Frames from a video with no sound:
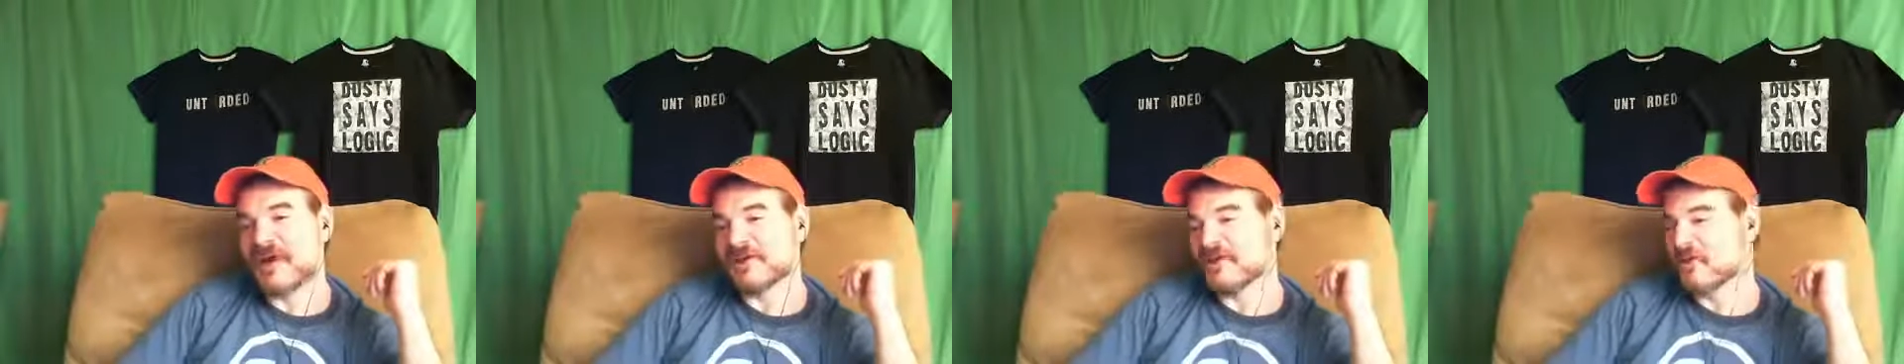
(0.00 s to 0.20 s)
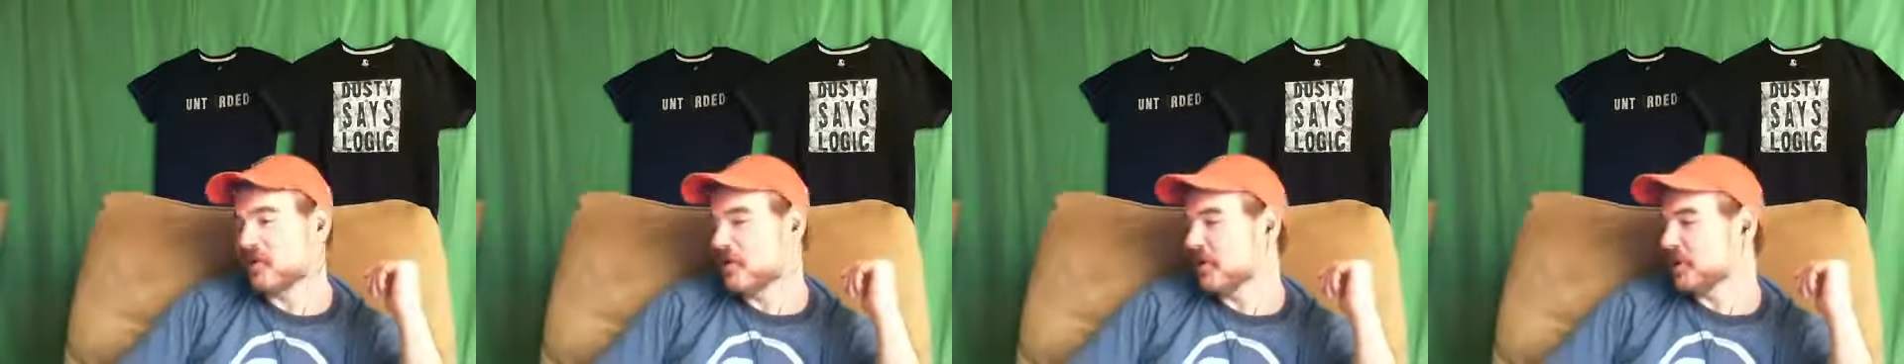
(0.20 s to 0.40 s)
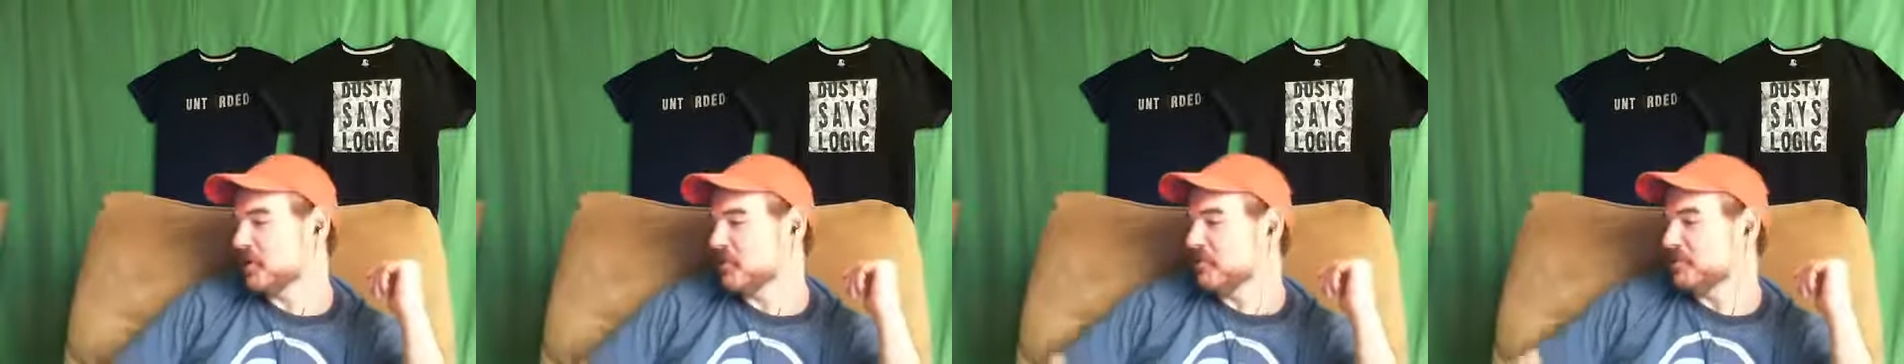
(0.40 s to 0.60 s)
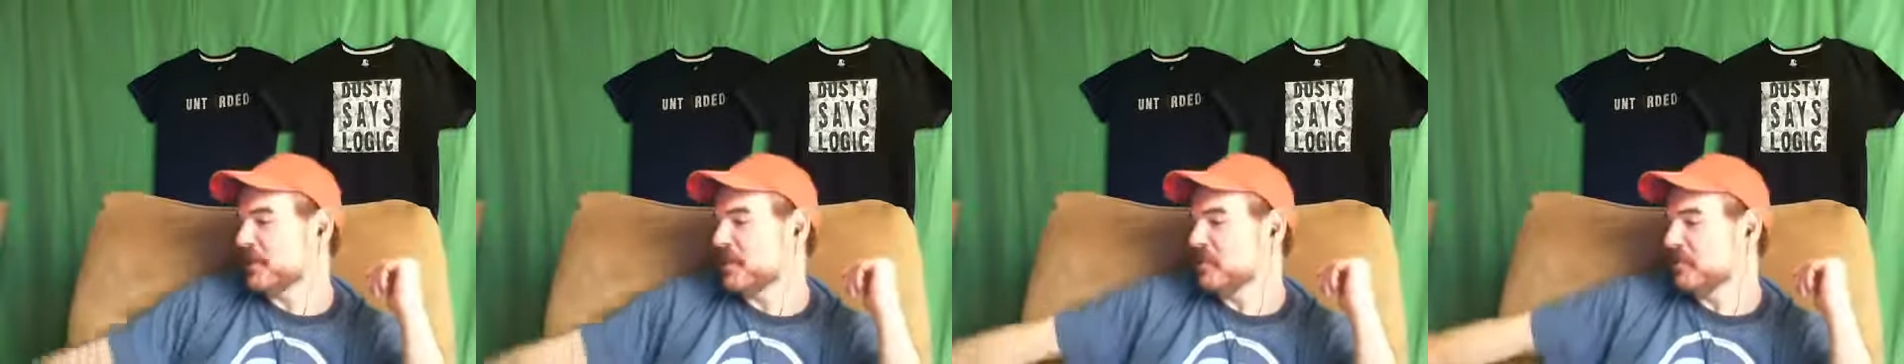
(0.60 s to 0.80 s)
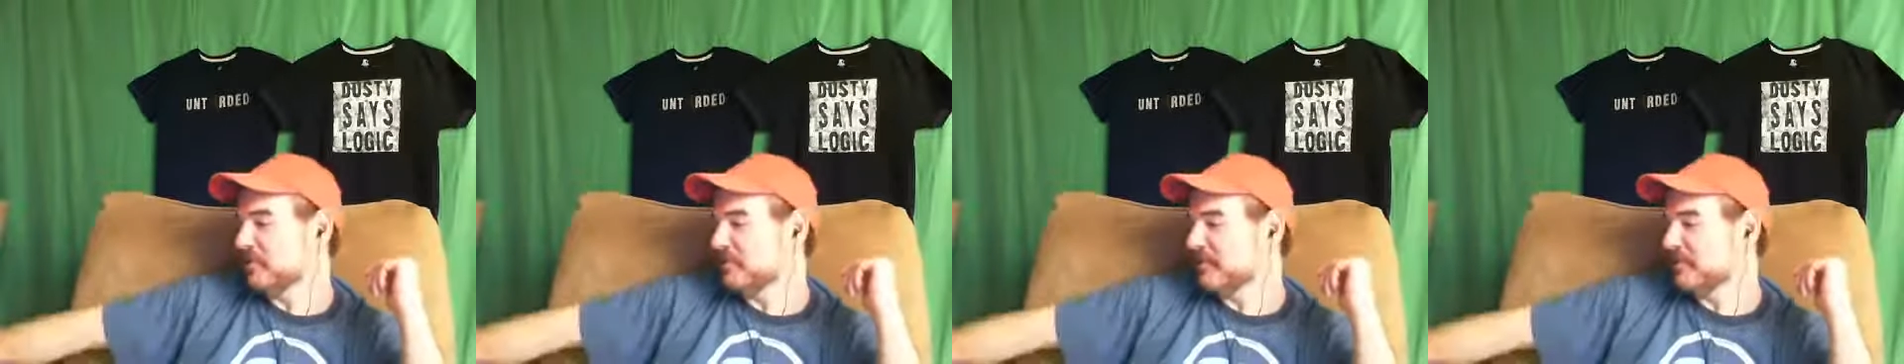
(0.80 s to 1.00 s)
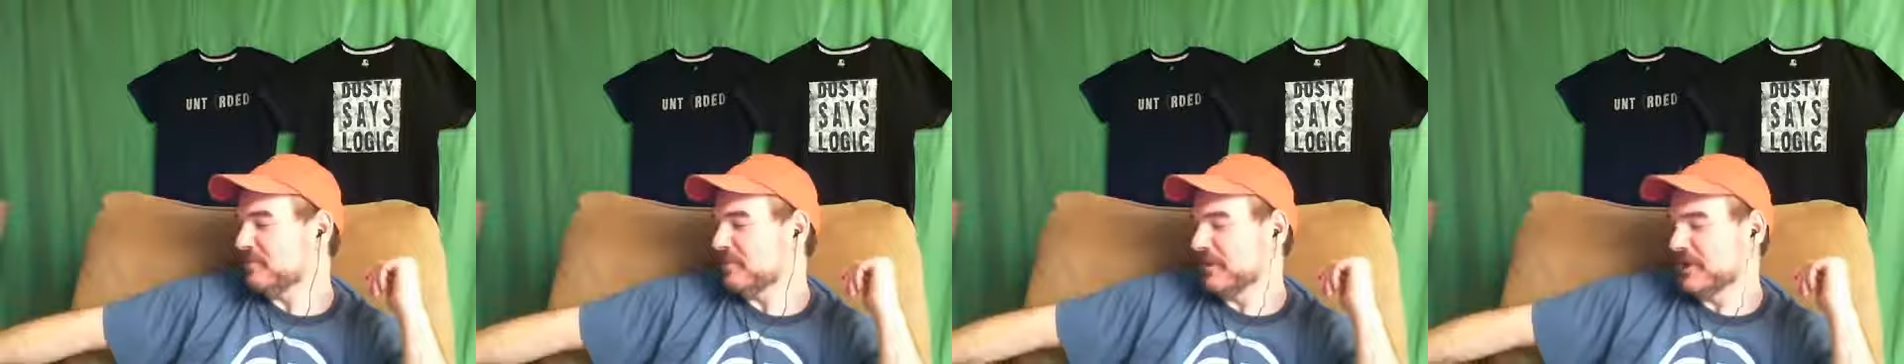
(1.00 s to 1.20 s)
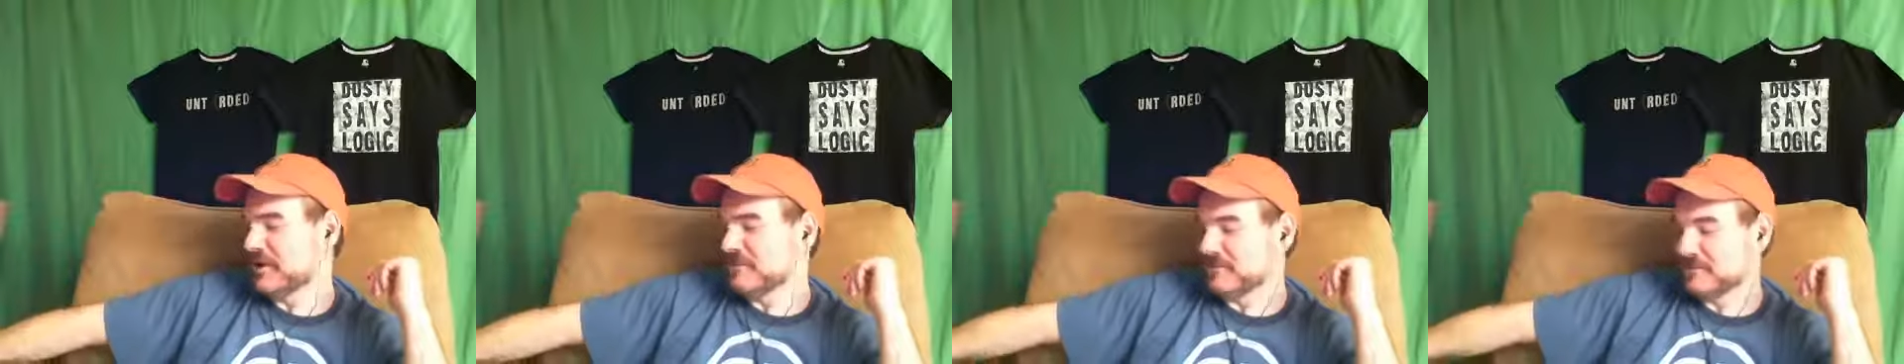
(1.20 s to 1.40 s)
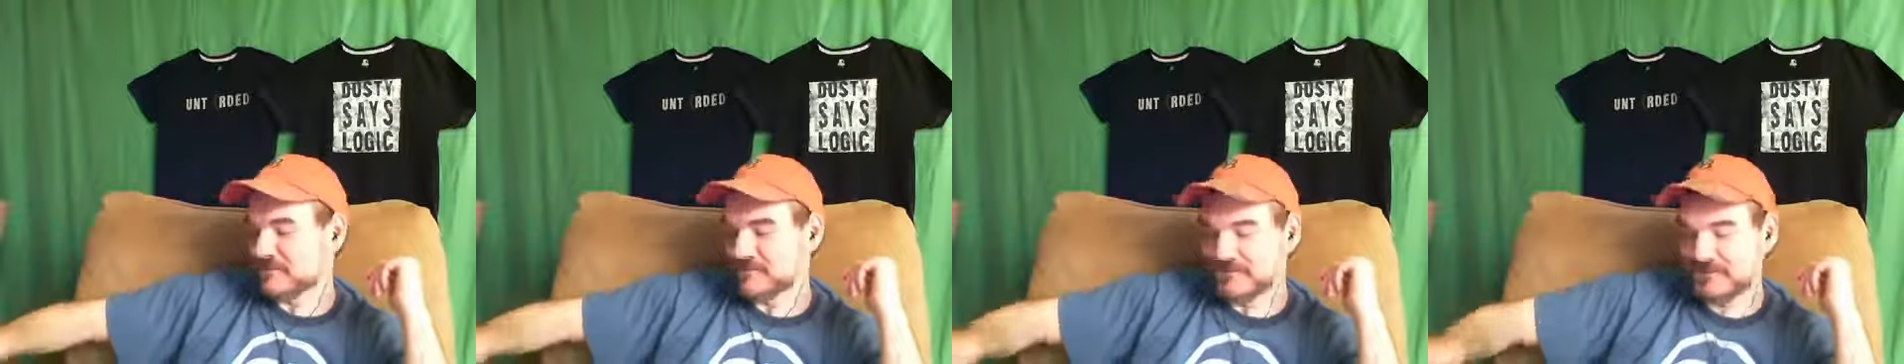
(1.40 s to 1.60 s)
can you argue with people that
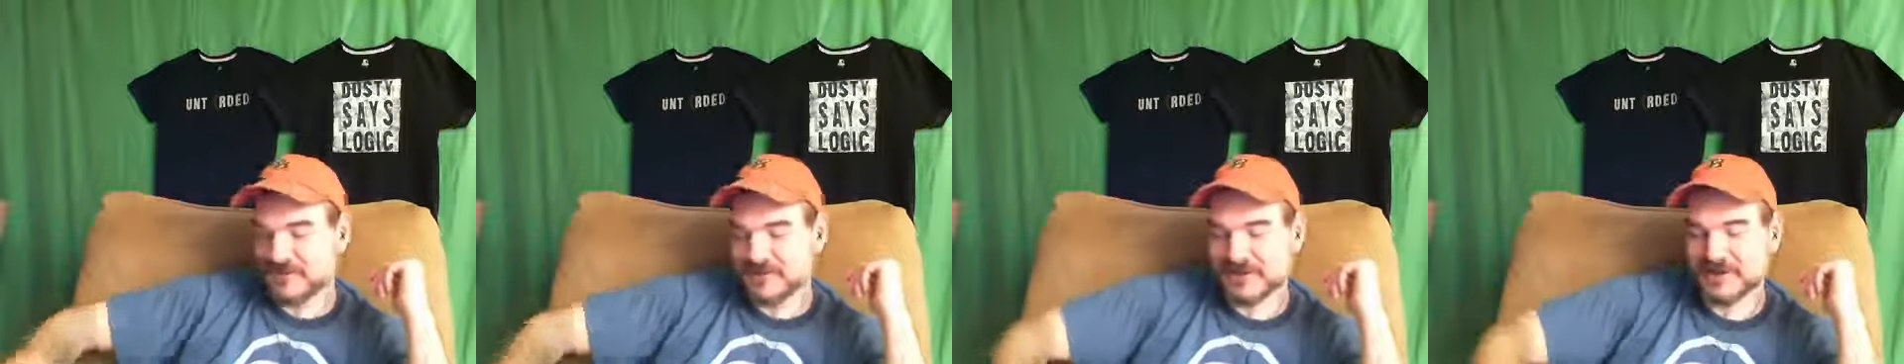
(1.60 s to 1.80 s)
believe in,